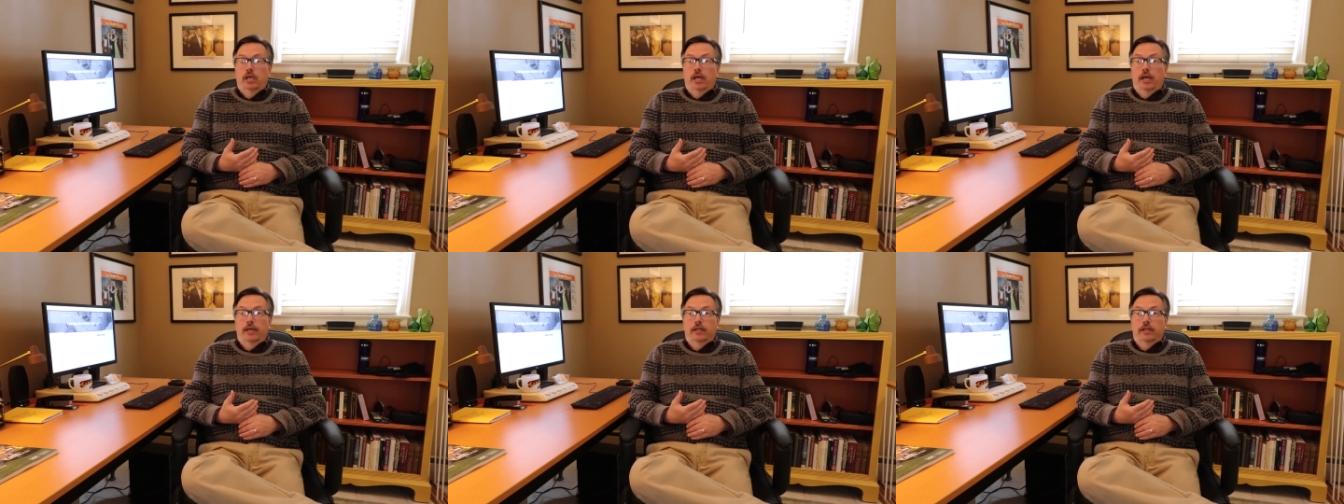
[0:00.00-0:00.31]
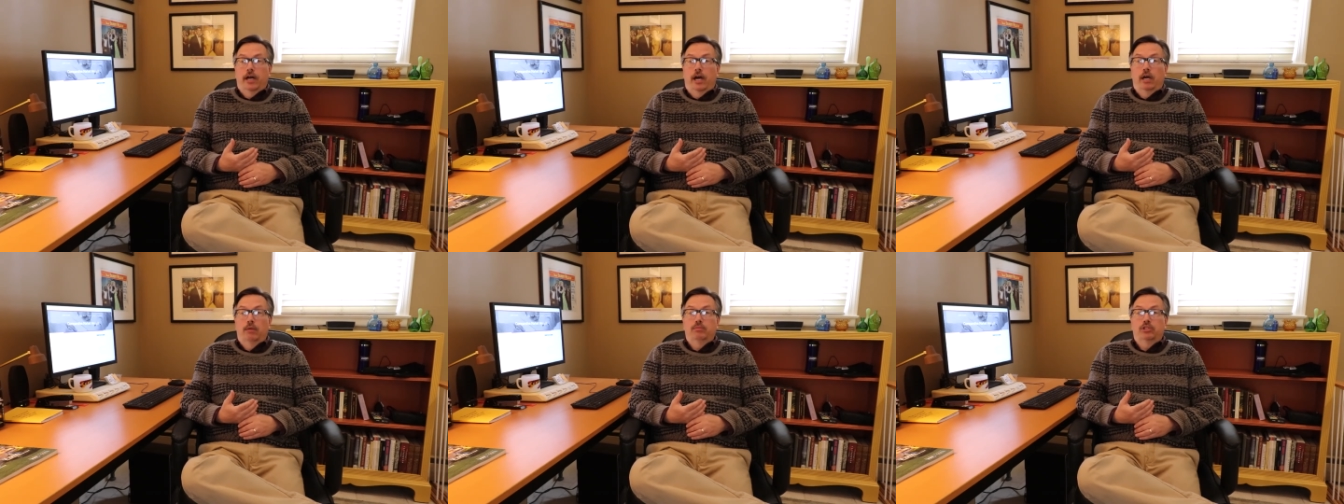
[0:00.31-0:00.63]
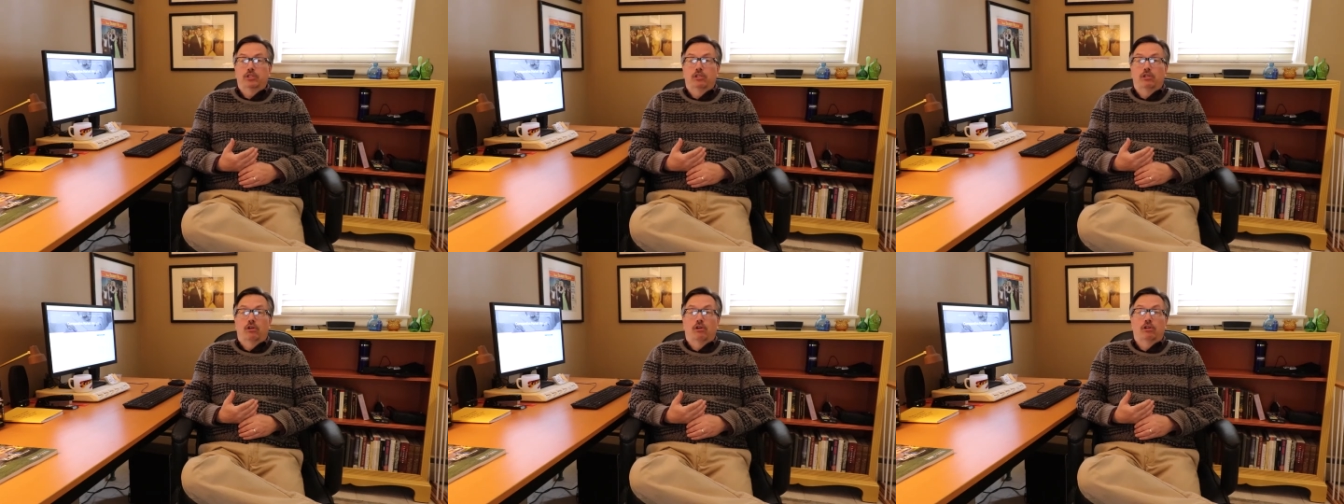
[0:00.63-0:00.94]
and
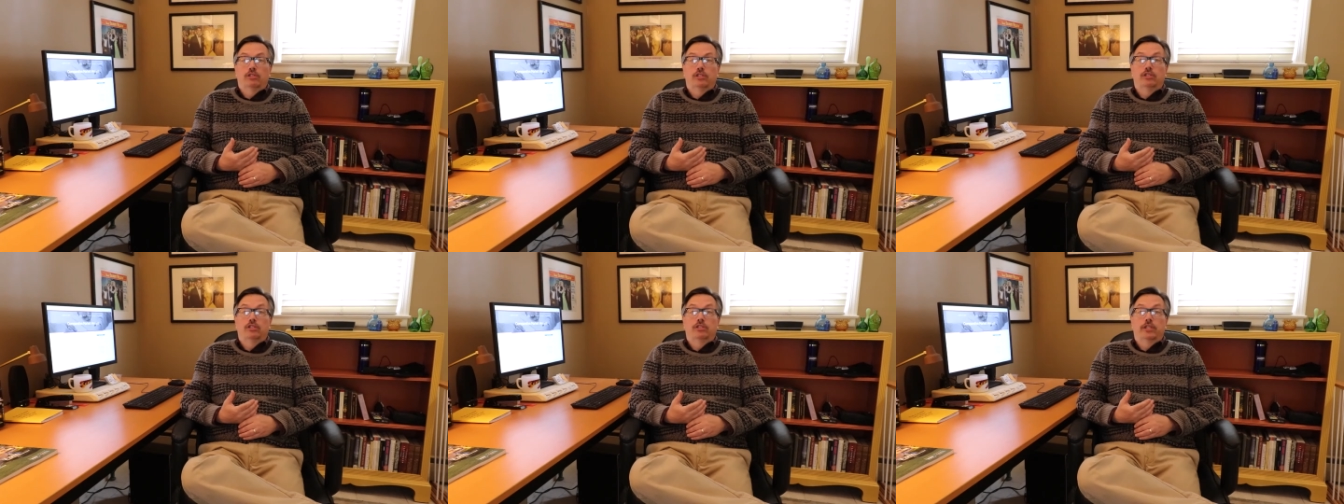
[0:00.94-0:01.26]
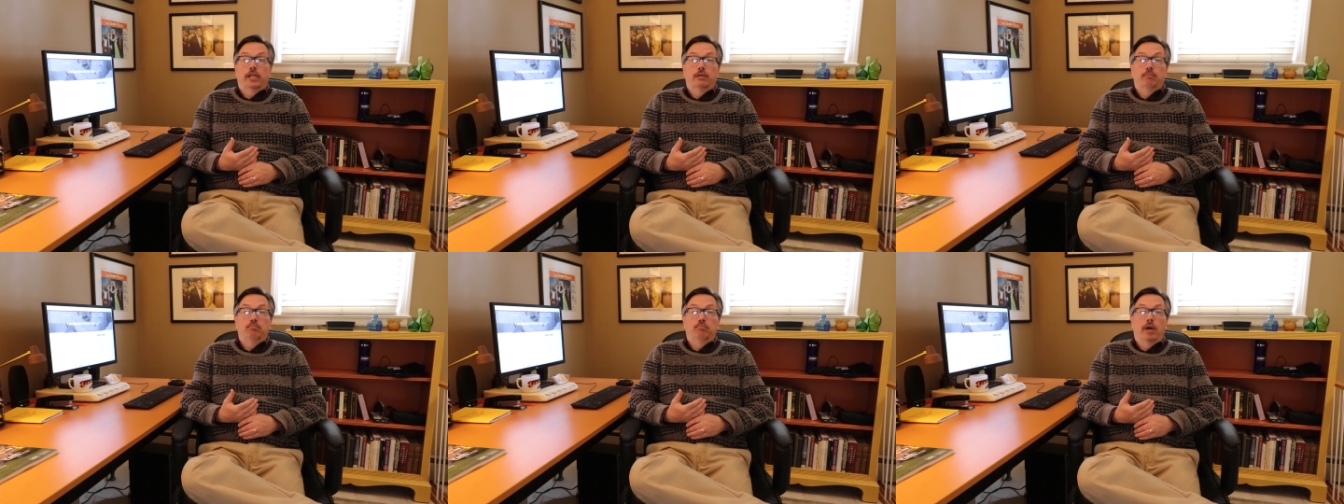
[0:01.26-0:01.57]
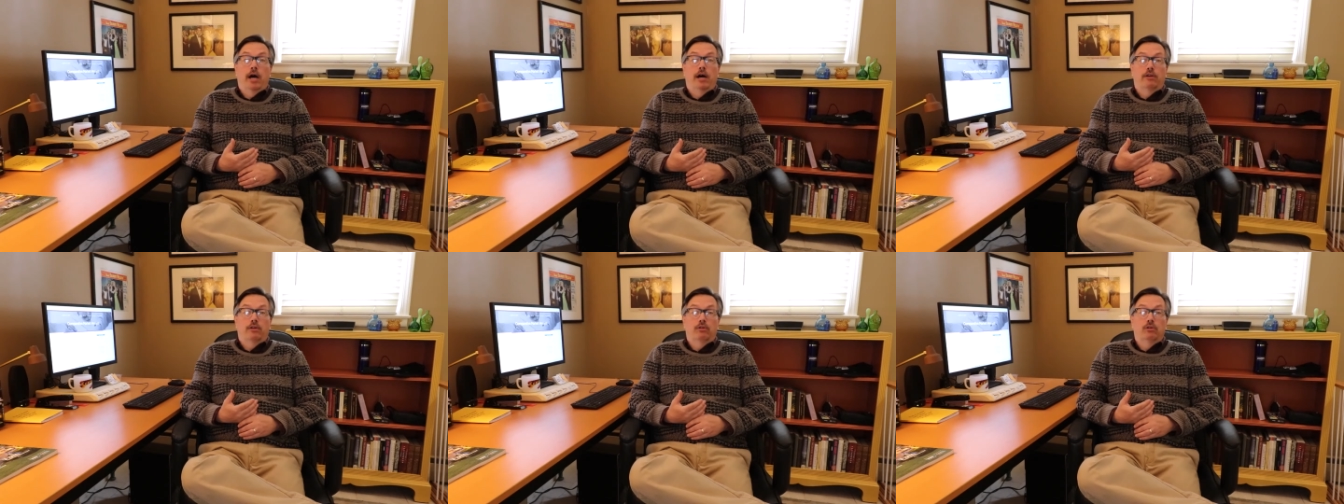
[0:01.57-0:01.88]
comps that are the same
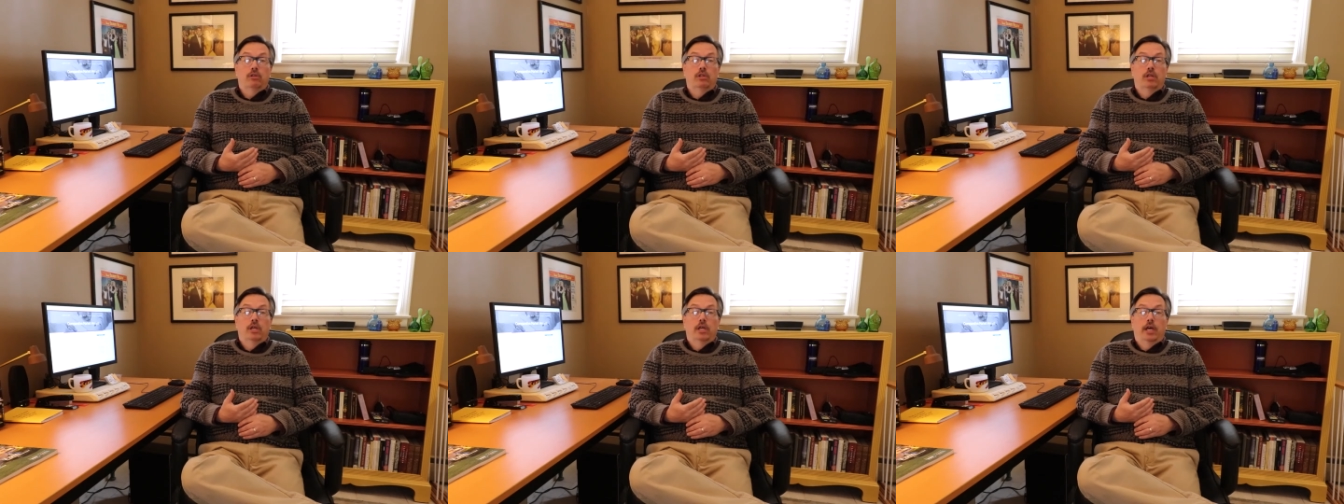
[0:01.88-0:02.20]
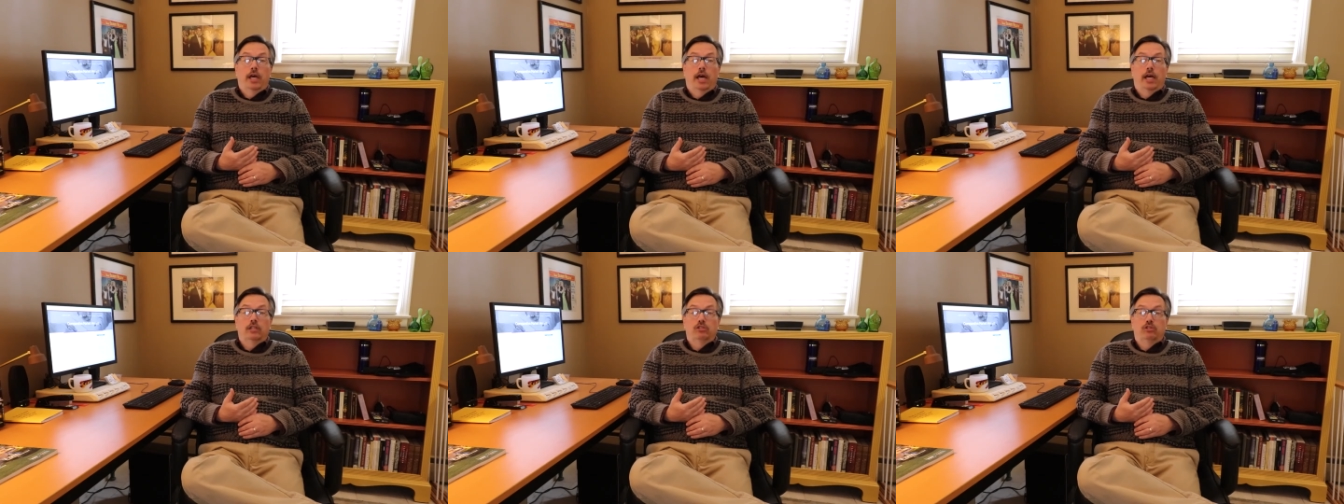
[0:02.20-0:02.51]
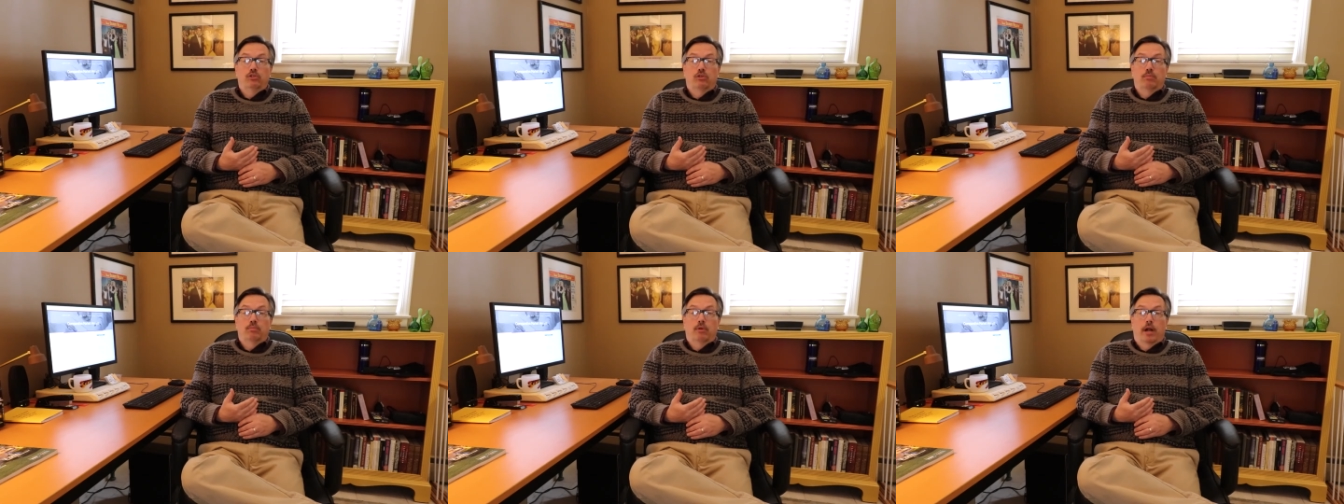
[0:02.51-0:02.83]
model
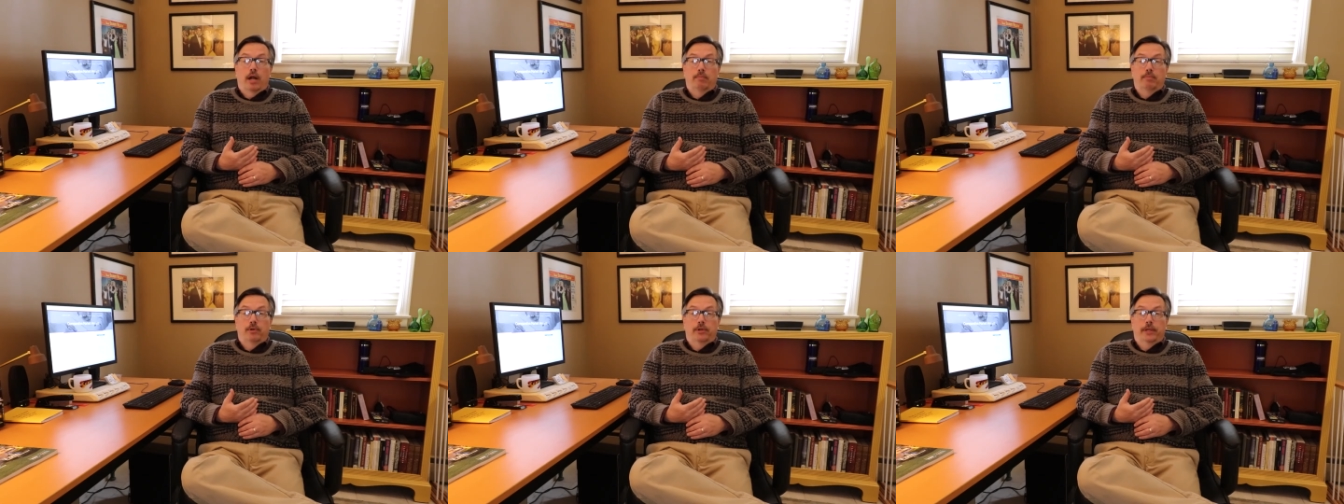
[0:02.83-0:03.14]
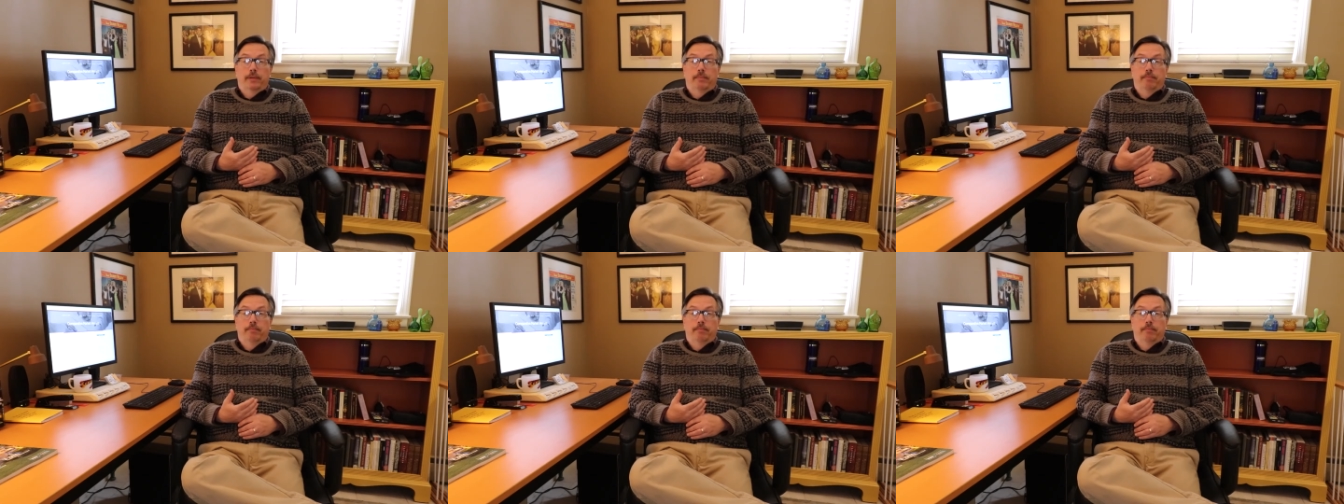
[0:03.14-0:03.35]
as your property.